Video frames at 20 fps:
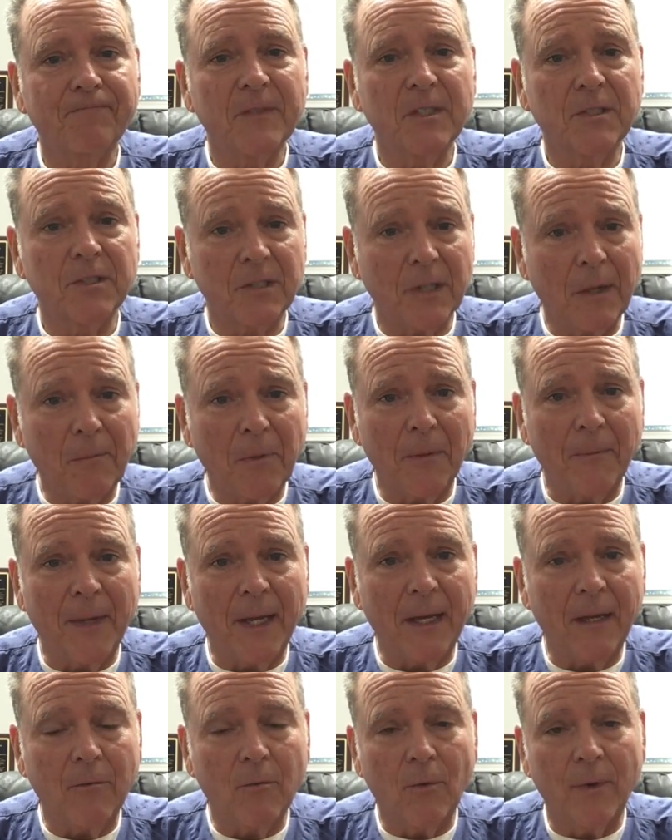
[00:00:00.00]

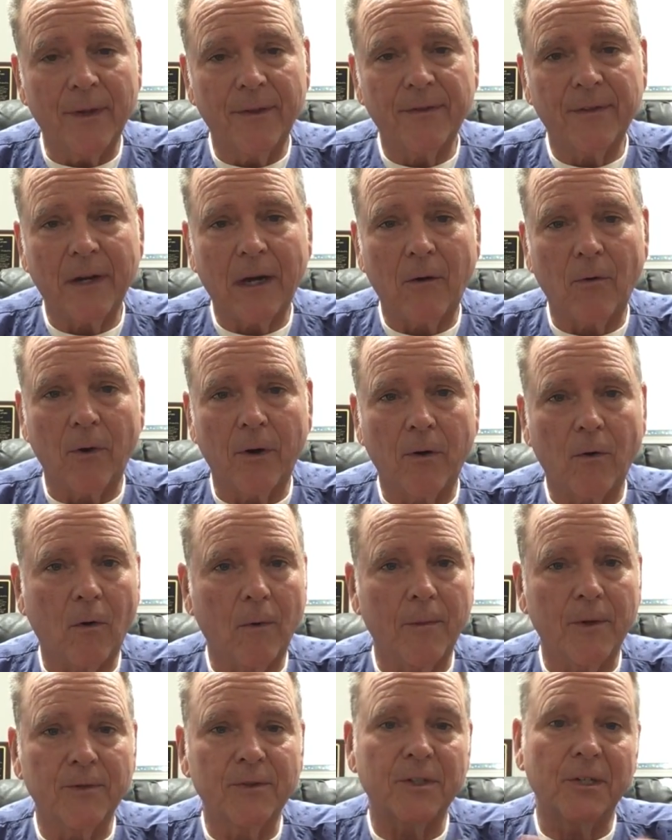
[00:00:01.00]
supplement with thyroid
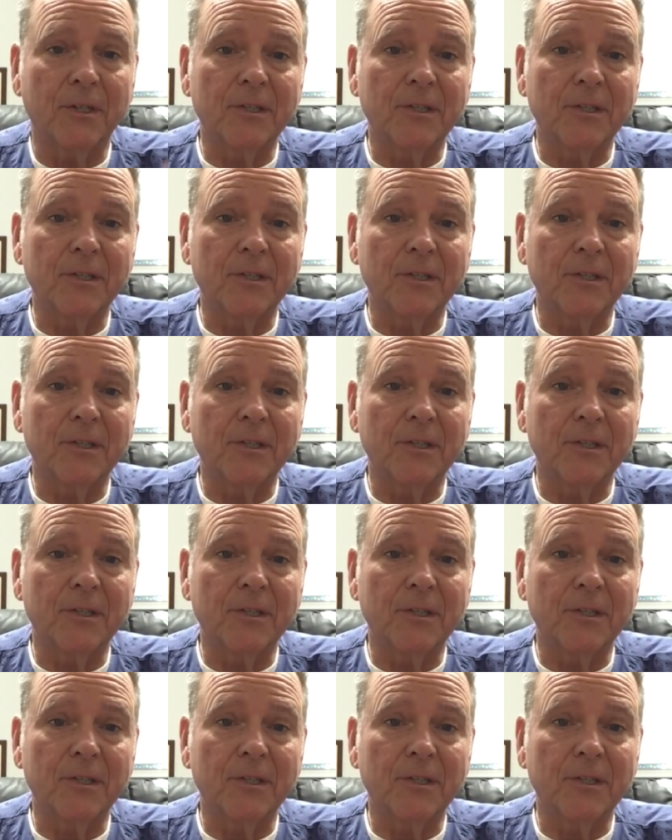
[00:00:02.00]
hormones,